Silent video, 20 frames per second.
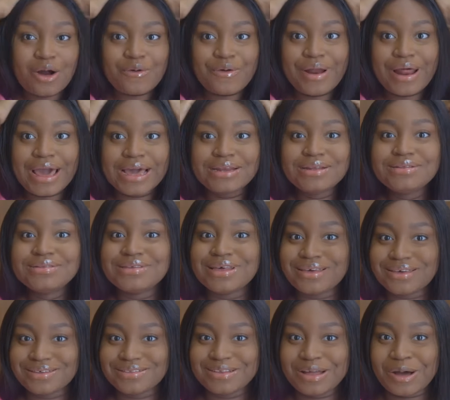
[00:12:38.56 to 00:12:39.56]
Or rather, I didn't
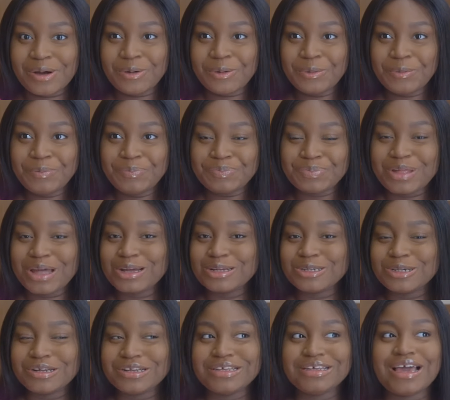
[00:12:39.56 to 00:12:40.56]
take it down.
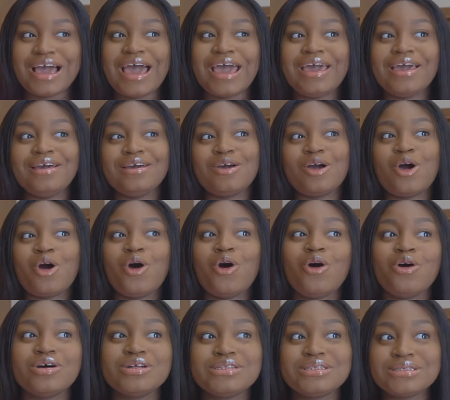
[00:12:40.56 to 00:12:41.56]
Actually, I
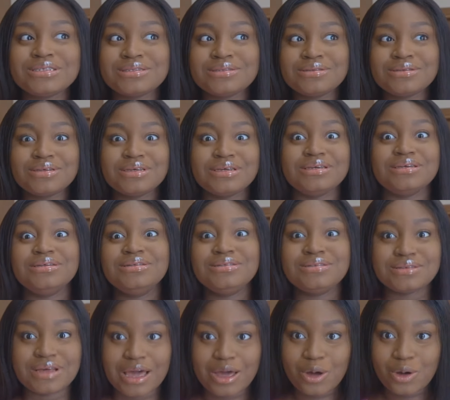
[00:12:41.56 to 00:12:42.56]
cut
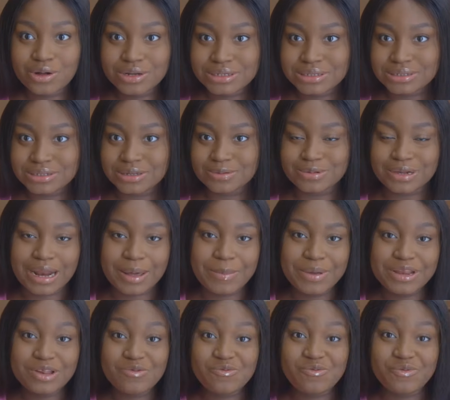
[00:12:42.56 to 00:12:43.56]
the tips and I
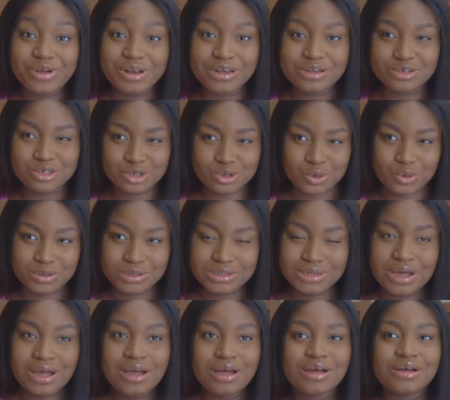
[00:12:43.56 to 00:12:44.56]
made it really short.
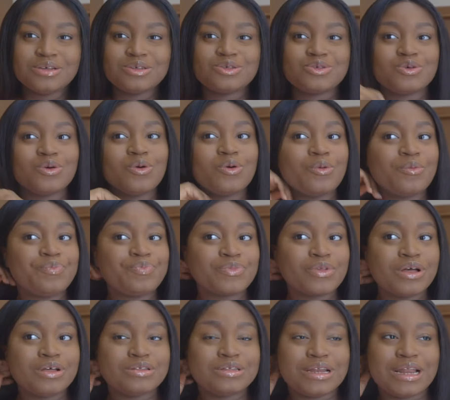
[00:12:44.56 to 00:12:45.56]
So
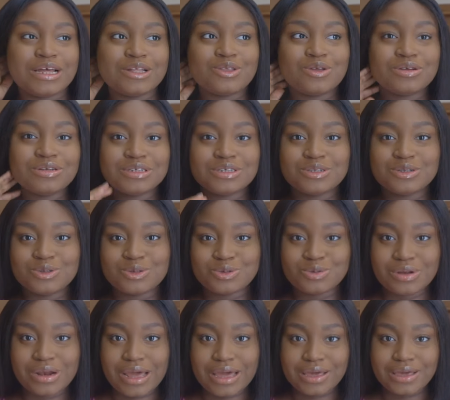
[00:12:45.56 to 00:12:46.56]
then I turned it
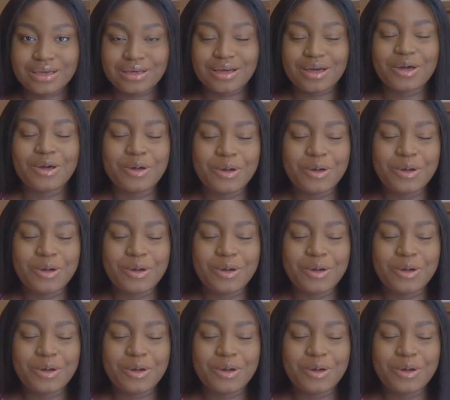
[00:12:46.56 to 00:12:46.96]
into like